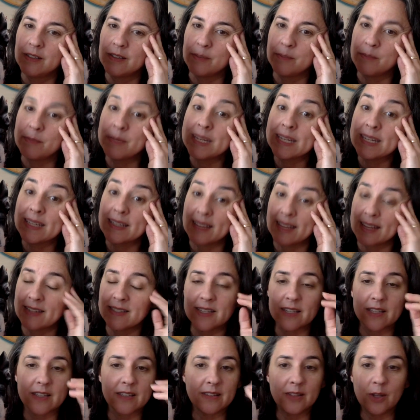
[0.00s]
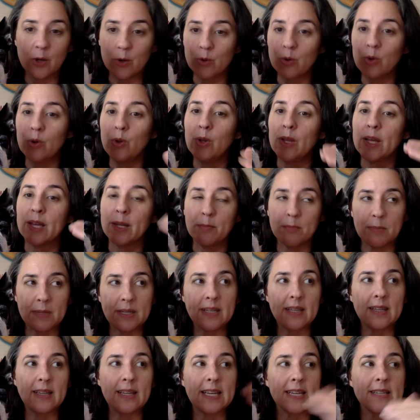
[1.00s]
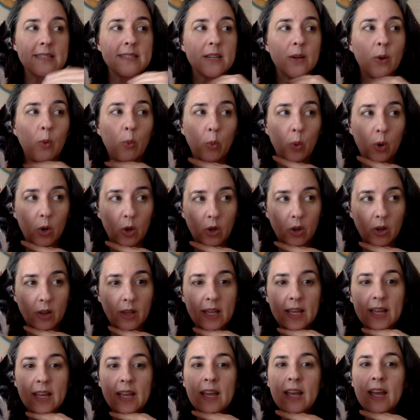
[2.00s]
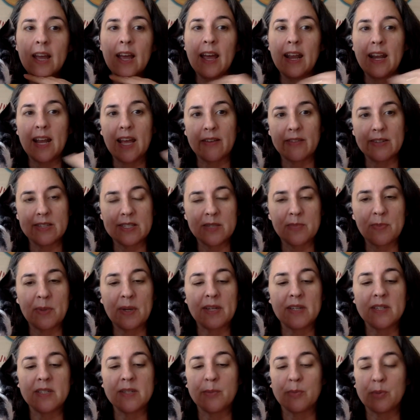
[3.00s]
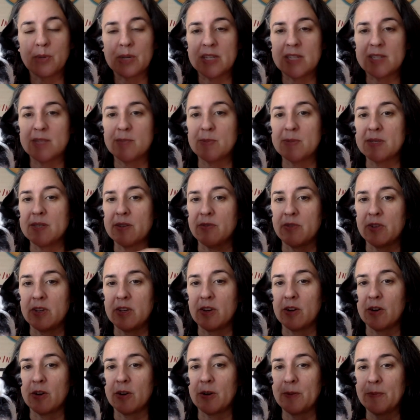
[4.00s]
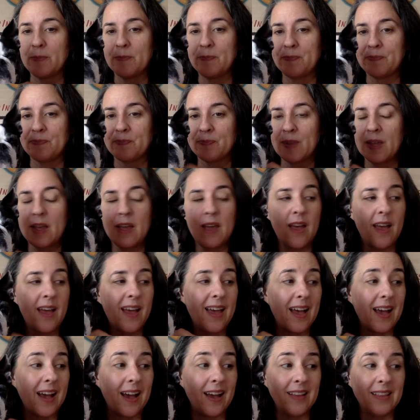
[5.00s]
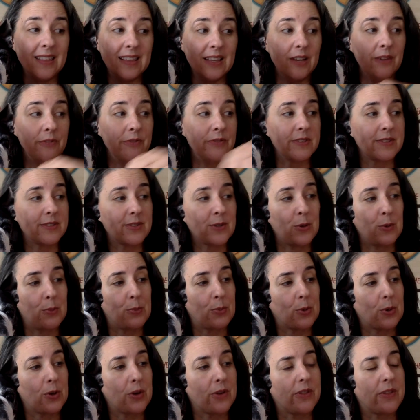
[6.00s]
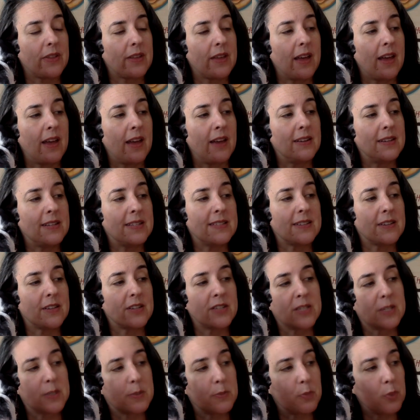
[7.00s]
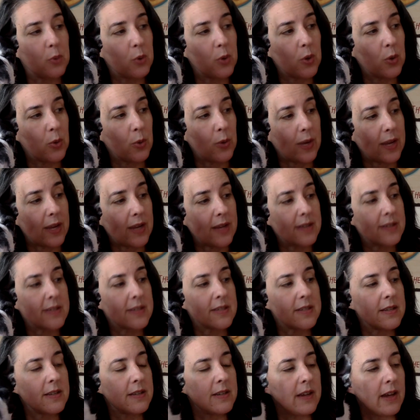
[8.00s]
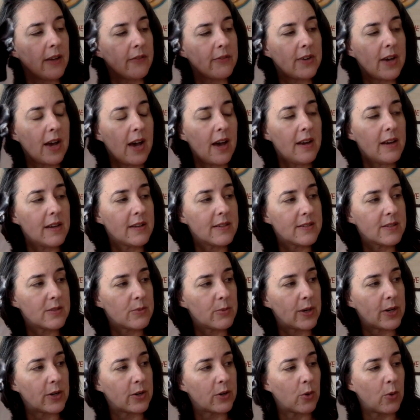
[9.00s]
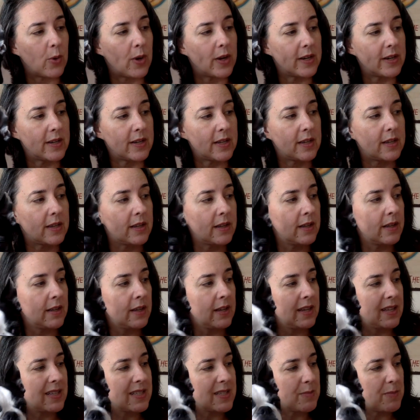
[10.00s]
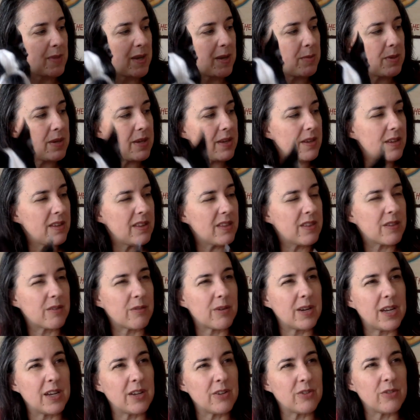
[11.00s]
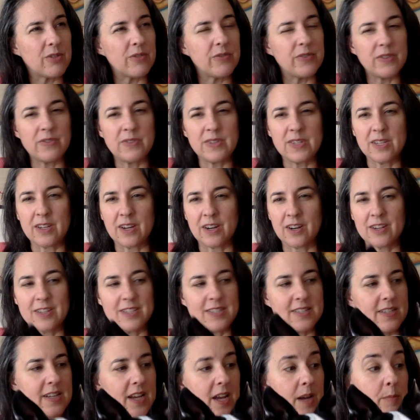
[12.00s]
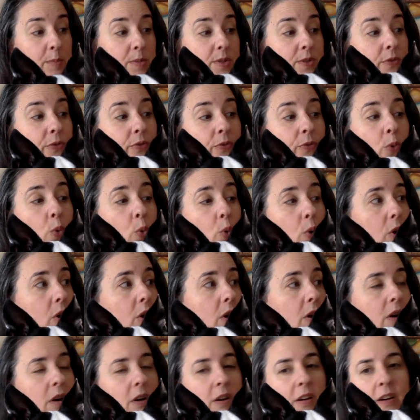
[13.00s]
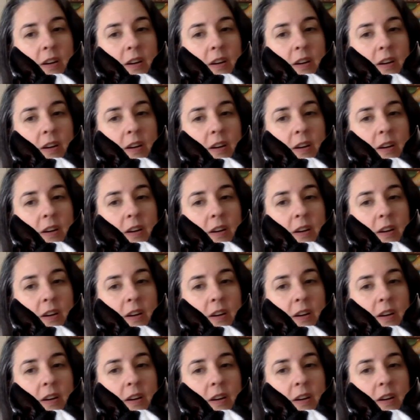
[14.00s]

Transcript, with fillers: mid Atlantic local and mid Atlantic wool and have it spun into breed specific yarn. I love this Coopworth, and it's a sport weight. I've got a sweater quantity. It's maybe 350 yards times four.